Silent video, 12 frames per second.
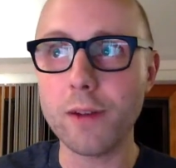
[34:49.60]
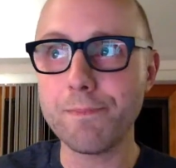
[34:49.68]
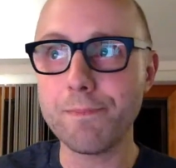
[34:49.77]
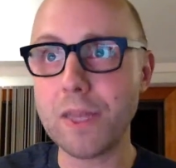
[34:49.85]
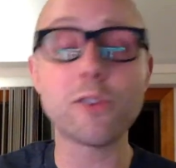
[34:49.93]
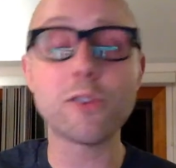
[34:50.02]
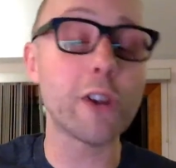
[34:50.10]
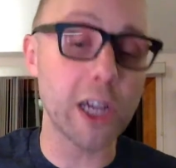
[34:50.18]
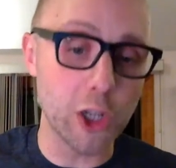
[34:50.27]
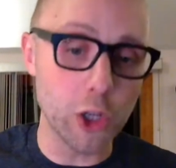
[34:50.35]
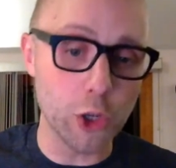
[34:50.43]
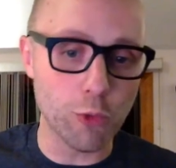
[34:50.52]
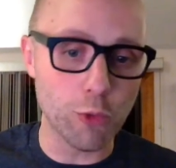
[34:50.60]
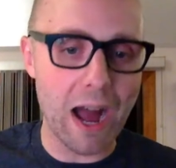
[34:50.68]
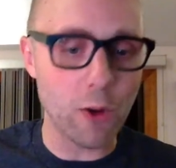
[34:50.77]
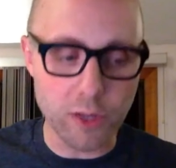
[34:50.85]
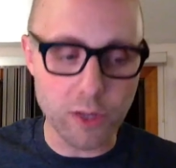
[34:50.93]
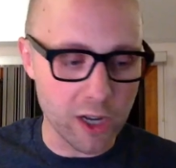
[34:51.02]
inserting a new
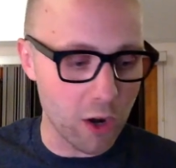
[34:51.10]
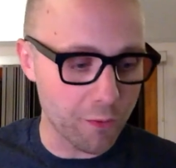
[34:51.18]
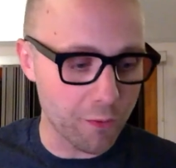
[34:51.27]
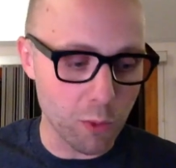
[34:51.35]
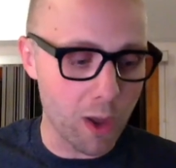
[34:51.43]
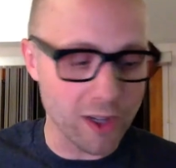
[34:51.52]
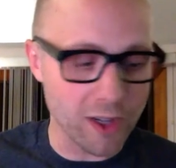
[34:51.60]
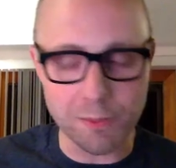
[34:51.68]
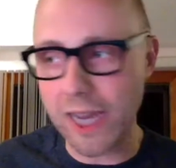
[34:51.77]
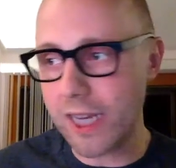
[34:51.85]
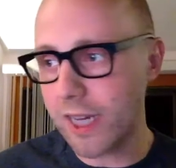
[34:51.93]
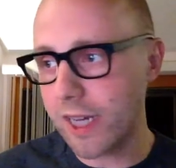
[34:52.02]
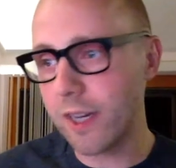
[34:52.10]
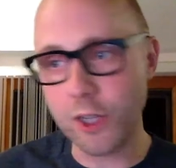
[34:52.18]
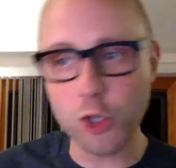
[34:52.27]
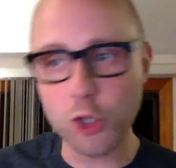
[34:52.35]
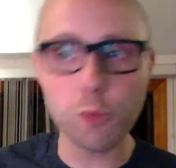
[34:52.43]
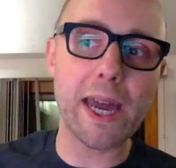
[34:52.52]
route, if you wanted to make a
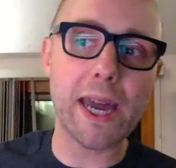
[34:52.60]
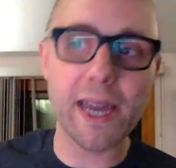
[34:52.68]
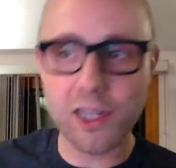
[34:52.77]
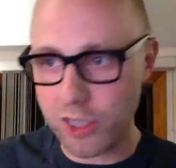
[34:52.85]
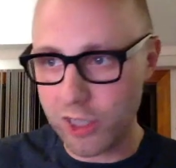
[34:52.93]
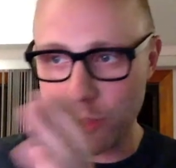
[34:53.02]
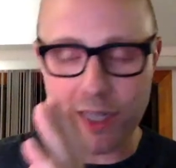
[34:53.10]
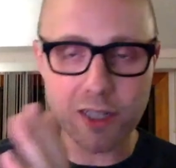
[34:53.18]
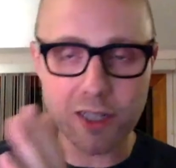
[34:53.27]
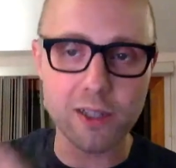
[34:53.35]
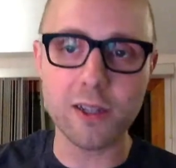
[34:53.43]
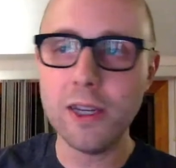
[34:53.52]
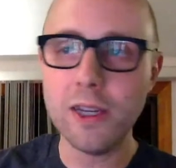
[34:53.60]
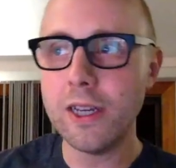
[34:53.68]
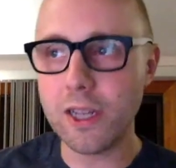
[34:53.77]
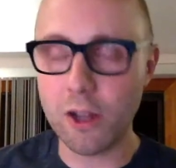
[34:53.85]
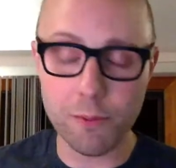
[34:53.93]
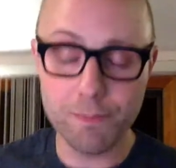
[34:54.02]
new page and you need to,
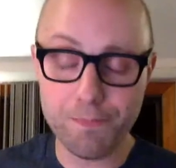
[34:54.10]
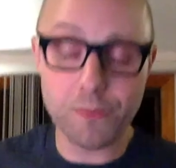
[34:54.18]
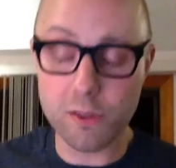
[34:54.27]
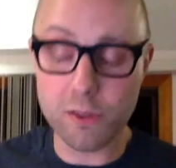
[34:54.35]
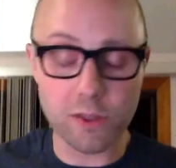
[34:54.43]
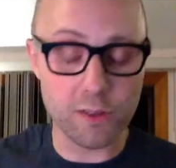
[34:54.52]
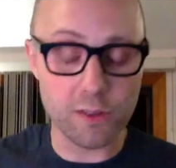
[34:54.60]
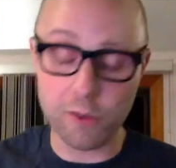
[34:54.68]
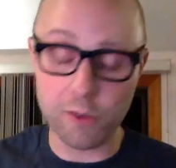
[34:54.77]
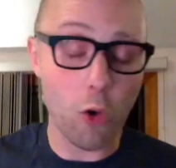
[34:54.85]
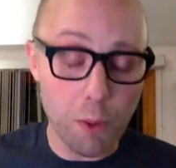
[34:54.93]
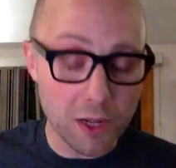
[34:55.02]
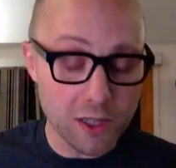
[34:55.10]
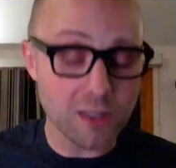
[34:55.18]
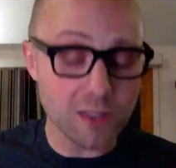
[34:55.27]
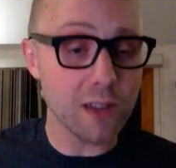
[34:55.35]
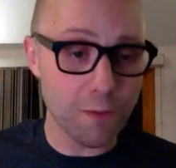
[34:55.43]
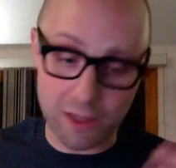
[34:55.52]
there's a whole bunch of
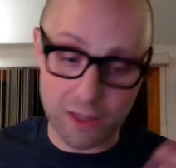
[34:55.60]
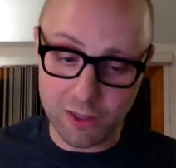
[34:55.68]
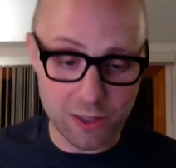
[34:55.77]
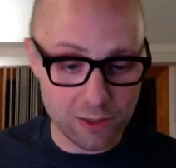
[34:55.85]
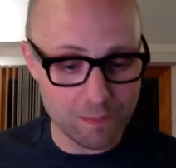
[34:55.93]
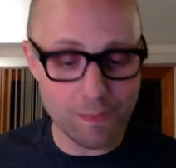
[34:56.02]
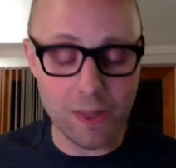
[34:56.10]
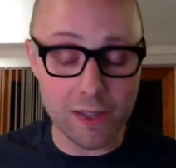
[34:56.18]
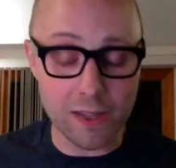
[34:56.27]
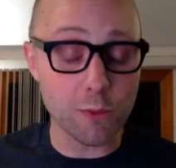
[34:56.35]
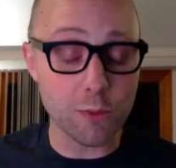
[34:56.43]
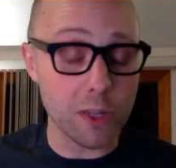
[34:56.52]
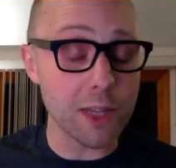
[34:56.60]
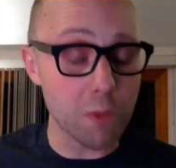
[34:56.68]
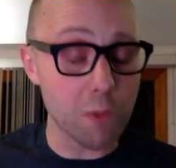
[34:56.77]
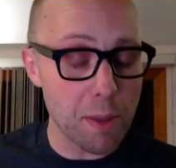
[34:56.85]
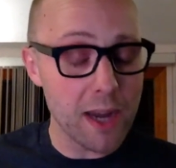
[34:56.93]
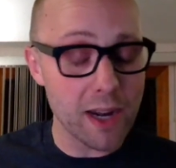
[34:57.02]
stuff that is really
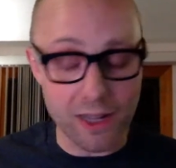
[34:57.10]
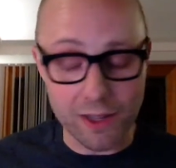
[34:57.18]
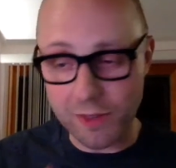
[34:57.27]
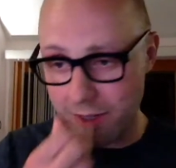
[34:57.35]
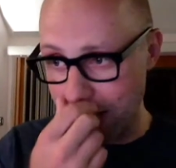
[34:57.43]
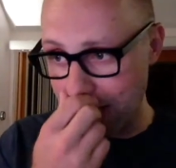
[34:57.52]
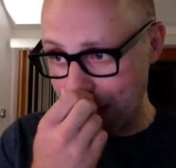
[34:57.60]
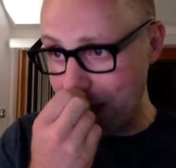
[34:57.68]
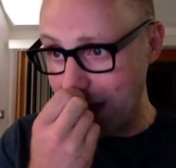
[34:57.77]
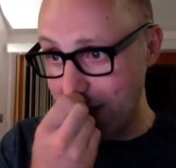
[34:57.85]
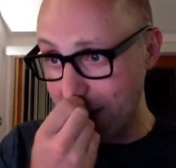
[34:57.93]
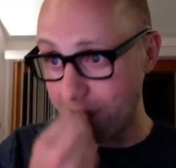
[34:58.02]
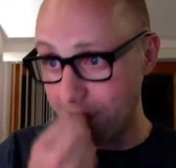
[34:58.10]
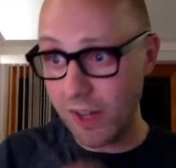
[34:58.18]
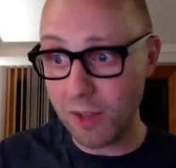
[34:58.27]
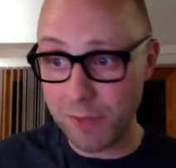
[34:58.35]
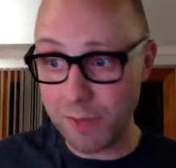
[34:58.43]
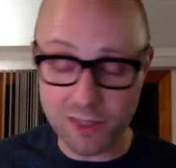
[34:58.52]
repetitive in Meteor
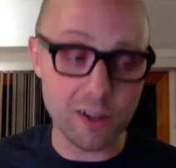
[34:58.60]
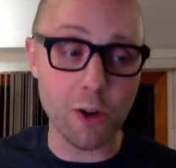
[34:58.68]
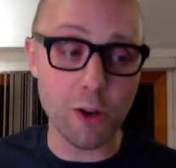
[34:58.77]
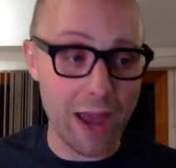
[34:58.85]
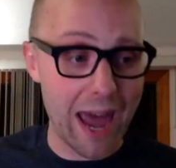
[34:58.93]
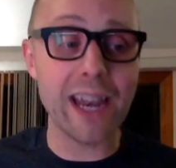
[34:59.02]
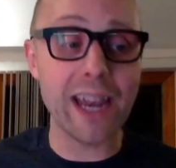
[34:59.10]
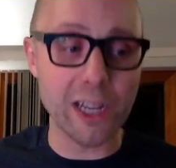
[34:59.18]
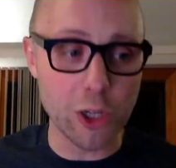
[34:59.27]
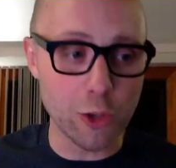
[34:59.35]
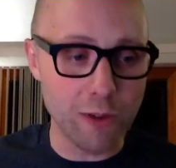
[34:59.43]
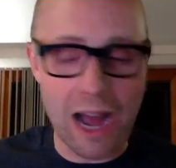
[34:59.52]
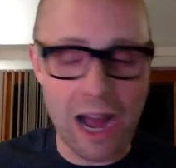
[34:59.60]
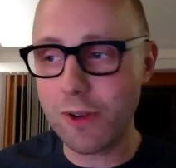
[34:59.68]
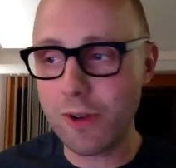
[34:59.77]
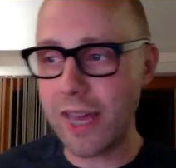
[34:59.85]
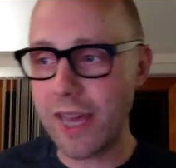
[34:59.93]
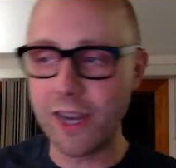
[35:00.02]
development. So adding a new
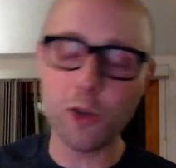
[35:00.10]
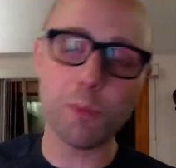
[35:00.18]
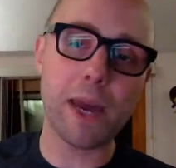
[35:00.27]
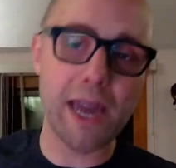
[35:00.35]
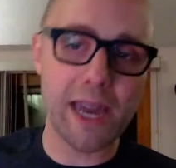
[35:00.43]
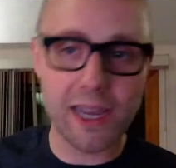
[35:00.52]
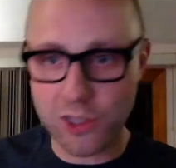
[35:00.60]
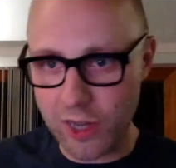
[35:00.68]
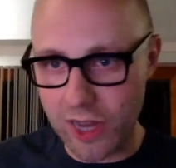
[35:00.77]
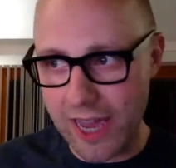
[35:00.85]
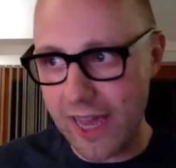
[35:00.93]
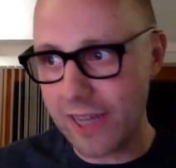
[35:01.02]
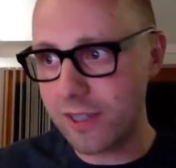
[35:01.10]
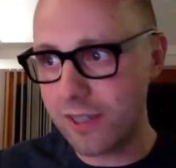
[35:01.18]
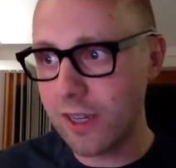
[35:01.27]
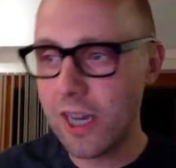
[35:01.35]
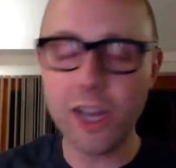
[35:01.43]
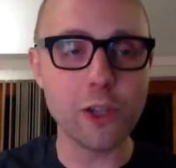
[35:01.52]
route and a new page and
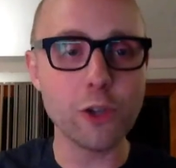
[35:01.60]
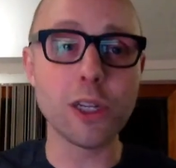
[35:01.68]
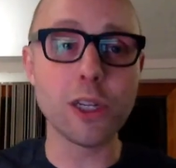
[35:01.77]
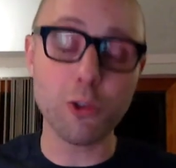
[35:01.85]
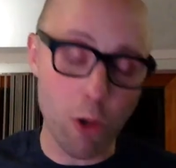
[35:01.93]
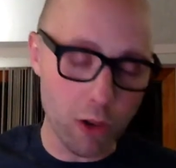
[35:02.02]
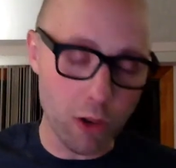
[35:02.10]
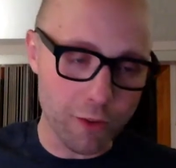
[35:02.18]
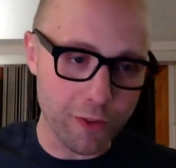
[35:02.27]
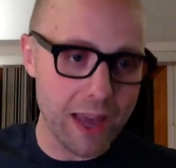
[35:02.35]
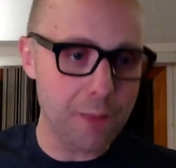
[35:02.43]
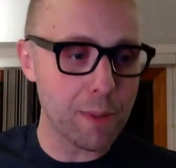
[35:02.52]
a new controller for that